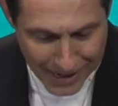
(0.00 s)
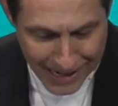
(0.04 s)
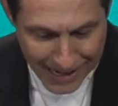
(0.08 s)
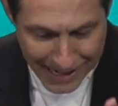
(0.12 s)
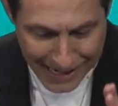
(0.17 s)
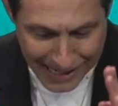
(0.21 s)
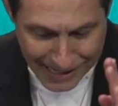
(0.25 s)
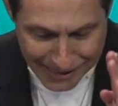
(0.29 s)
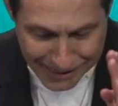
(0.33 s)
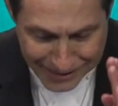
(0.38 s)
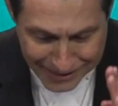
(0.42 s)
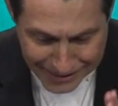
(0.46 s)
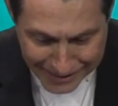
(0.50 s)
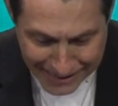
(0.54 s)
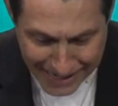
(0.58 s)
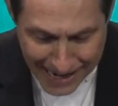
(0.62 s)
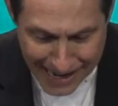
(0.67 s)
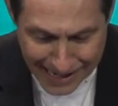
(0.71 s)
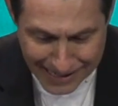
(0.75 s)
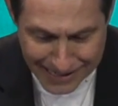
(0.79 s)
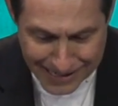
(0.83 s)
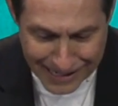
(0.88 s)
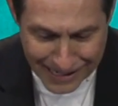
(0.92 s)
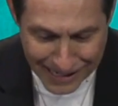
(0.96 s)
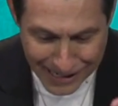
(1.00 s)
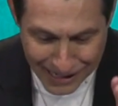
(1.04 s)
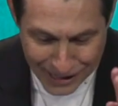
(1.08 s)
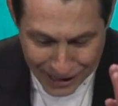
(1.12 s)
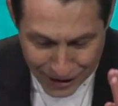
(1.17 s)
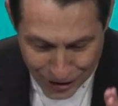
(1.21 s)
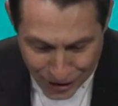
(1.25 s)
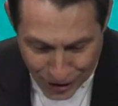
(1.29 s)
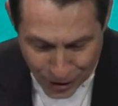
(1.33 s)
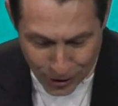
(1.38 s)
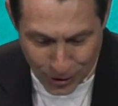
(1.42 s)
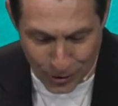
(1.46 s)
He set
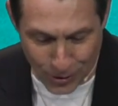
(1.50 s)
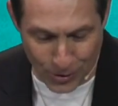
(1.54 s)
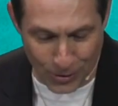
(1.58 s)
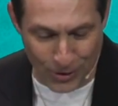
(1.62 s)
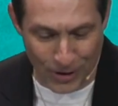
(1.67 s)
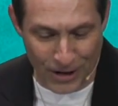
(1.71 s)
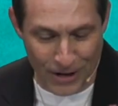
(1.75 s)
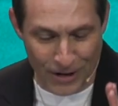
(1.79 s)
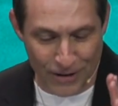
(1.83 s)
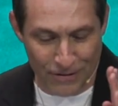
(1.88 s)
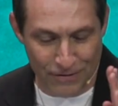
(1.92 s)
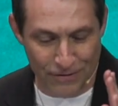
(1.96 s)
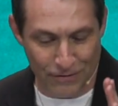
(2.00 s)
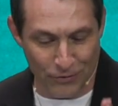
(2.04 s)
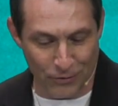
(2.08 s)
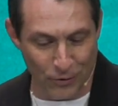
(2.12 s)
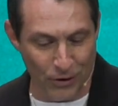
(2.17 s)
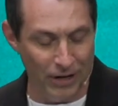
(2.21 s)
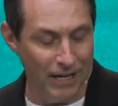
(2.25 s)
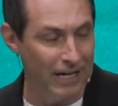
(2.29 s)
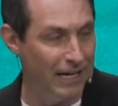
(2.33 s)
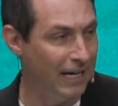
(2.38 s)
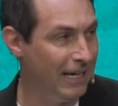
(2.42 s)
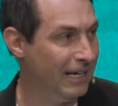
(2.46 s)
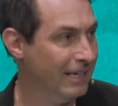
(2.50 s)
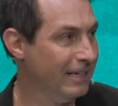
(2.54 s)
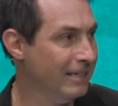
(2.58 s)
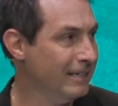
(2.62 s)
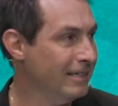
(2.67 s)
you free.